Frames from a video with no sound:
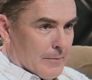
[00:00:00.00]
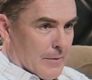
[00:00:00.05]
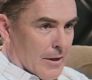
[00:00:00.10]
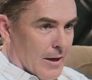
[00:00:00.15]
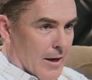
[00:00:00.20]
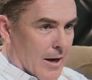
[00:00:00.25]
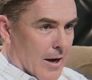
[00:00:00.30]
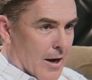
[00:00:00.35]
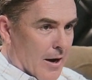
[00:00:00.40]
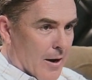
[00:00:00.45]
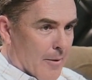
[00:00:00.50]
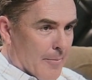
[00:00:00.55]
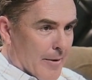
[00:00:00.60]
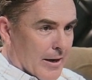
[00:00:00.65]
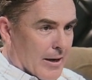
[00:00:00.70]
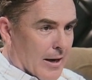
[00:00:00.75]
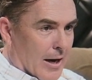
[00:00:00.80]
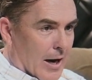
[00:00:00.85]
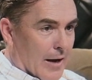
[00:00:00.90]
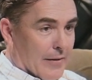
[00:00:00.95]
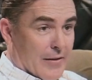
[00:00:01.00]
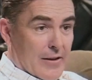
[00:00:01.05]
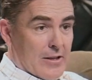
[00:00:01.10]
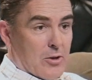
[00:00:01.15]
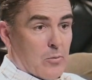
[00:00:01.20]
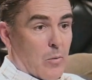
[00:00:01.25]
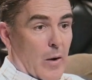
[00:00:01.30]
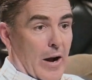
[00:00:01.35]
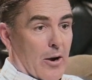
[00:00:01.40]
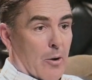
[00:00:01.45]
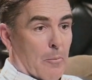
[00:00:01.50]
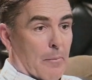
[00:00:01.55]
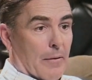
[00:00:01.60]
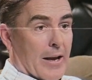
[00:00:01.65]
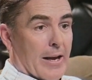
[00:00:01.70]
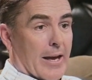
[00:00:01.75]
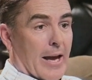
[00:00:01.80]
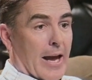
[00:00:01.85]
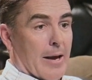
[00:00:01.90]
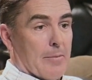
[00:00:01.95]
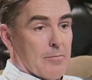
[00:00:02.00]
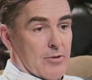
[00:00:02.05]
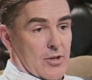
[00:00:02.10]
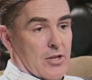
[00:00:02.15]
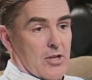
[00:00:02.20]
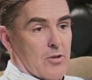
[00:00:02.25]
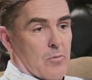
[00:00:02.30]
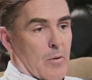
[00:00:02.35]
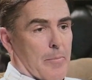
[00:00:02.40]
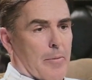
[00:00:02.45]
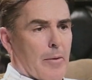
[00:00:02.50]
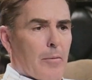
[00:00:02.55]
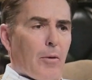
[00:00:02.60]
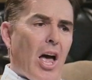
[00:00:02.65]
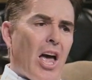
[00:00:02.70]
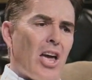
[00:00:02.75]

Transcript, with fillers: Oh my God, this is why I don't play games. This is why people